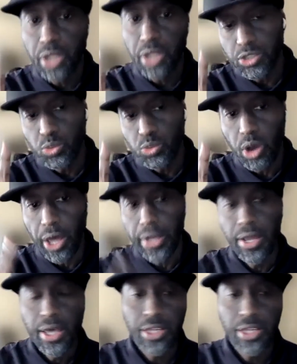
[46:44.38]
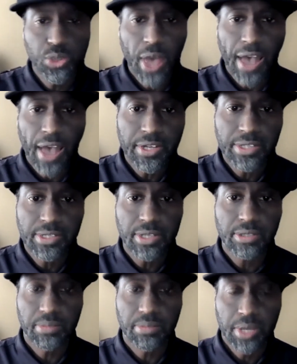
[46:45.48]
plus one that you have in the
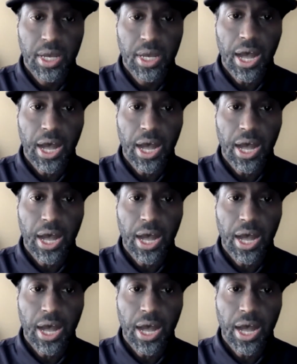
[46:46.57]
system.